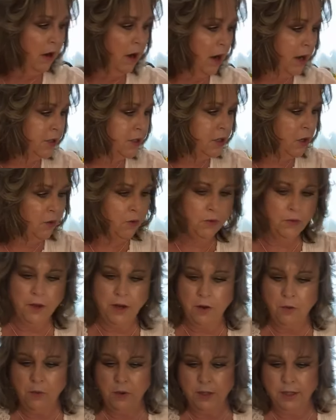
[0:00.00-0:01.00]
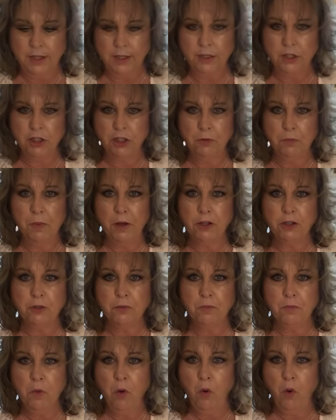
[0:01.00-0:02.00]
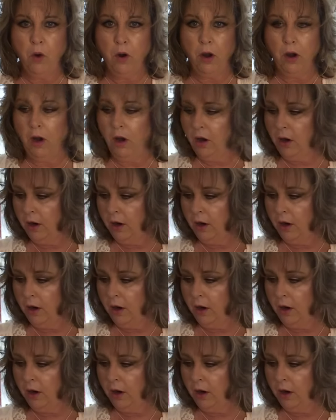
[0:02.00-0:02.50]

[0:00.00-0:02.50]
I don't think we need too much more